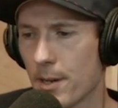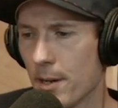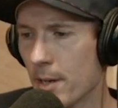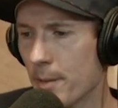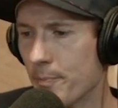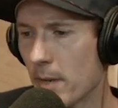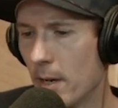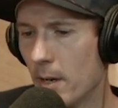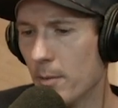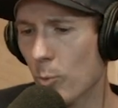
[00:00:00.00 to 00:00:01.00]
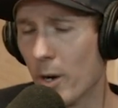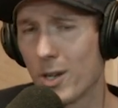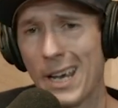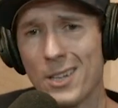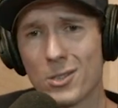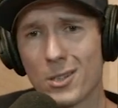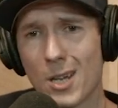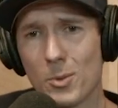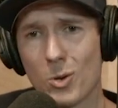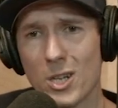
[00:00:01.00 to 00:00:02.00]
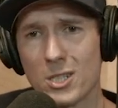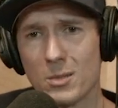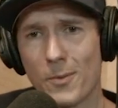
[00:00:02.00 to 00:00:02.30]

Um, want to answer a couple questions